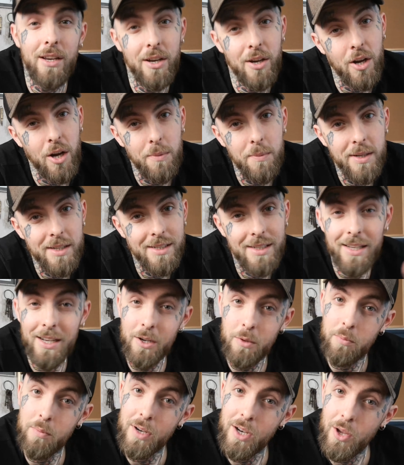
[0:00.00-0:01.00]
you can comment
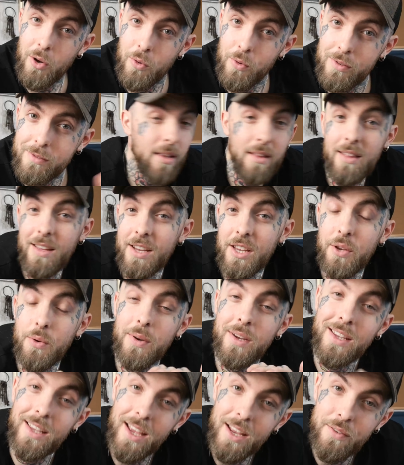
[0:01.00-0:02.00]
down below. Thank
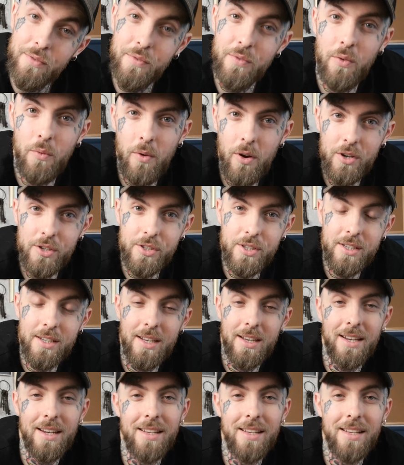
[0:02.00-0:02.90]
you again for watching